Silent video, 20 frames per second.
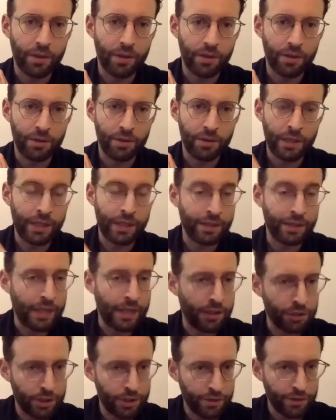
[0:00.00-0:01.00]
getting the
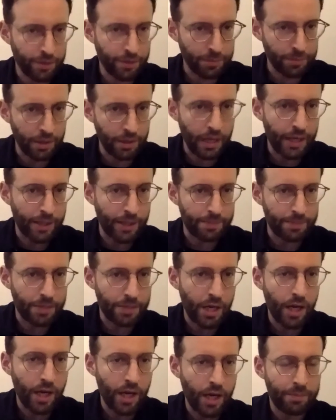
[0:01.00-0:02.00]
energy from the line up
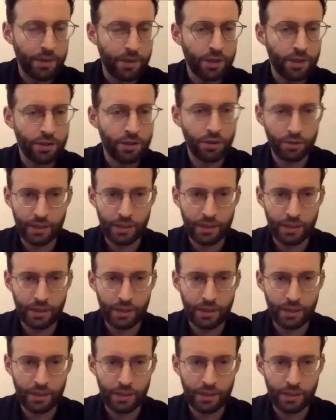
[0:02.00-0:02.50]
top, don't